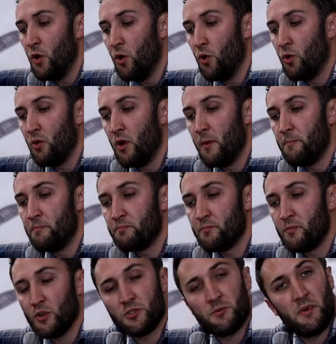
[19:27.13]
Or um,
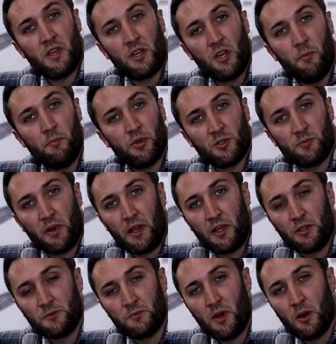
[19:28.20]
possibly a compass
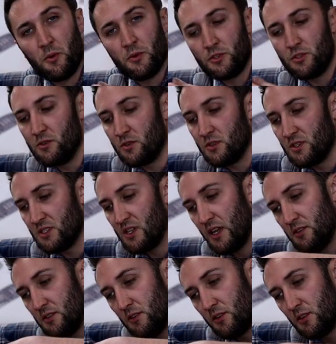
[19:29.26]
plane as well, which you can
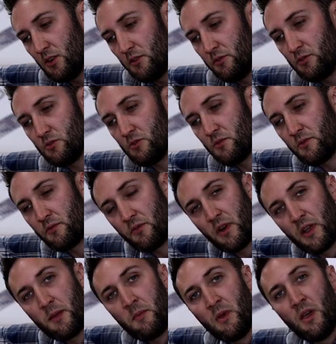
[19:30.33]
set to the curvature of the
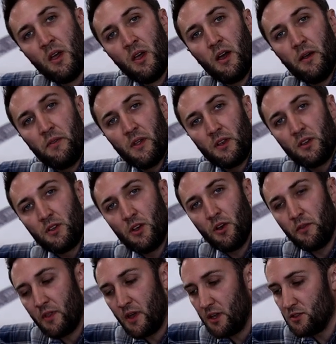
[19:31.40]
frame and then
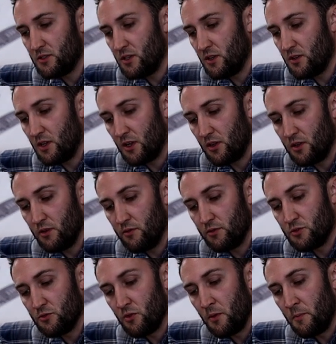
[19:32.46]
cut that, uh, that
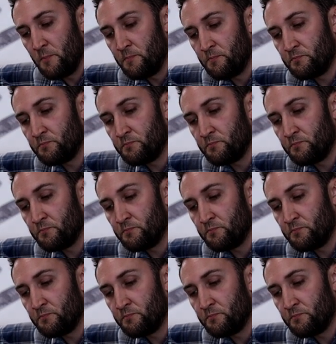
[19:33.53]
curvature on.